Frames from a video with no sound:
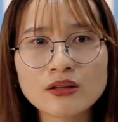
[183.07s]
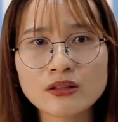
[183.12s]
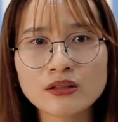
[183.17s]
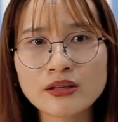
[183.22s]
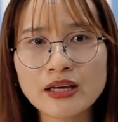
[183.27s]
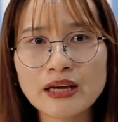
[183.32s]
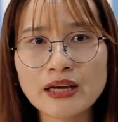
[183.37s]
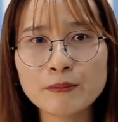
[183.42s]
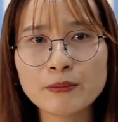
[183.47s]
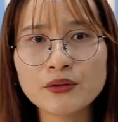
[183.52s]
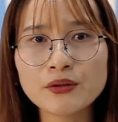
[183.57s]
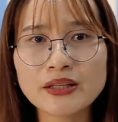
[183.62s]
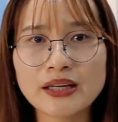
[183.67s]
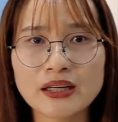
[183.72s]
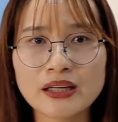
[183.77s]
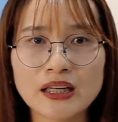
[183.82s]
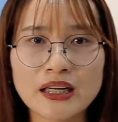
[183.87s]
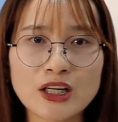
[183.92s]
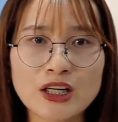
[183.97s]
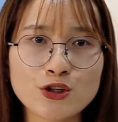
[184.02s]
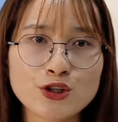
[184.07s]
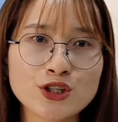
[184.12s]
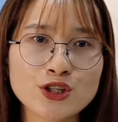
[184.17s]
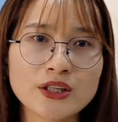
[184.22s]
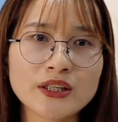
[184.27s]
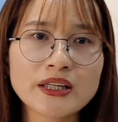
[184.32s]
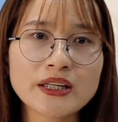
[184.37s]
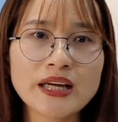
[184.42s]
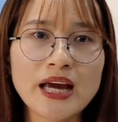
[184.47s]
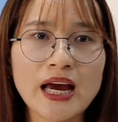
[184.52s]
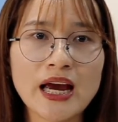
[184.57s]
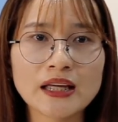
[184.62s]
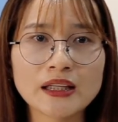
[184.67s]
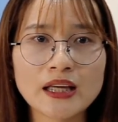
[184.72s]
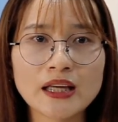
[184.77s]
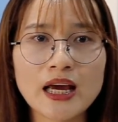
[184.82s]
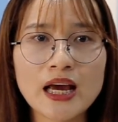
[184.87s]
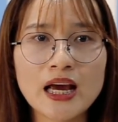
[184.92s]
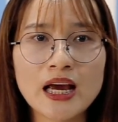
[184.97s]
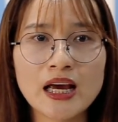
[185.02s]
the table decoration can
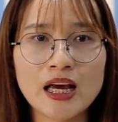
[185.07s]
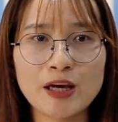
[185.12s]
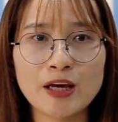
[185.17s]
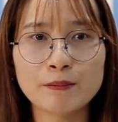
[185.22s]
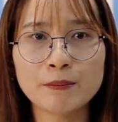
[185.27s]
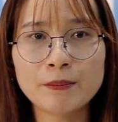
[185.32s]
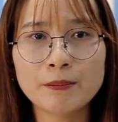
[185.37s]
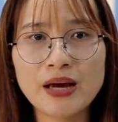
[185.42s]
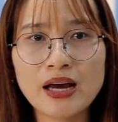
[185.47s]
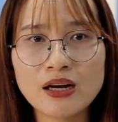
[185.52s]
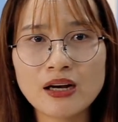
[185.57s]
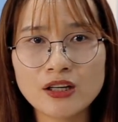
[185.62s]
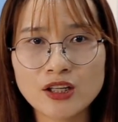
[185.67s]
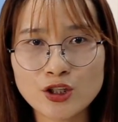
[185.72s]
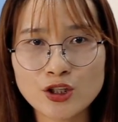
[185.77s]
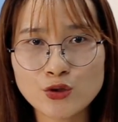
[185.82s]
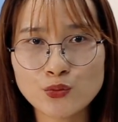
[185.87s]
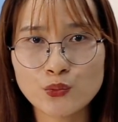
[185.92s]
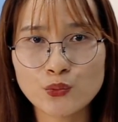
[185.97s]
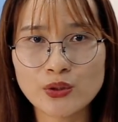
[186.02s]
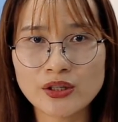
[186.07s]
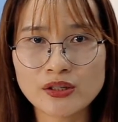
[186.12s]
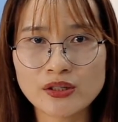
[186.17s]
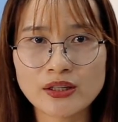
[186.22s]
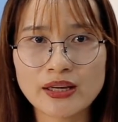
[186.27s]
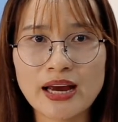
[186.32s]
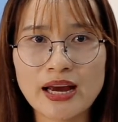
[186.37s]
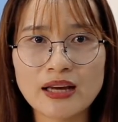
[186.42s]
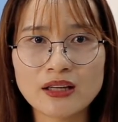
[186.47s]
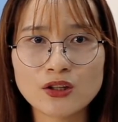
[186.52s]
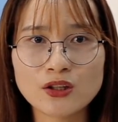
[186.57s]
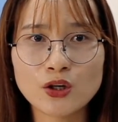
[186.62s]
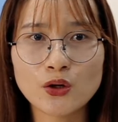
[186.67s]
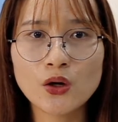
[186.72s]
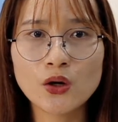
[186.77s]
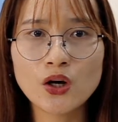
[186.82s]
embellish with candle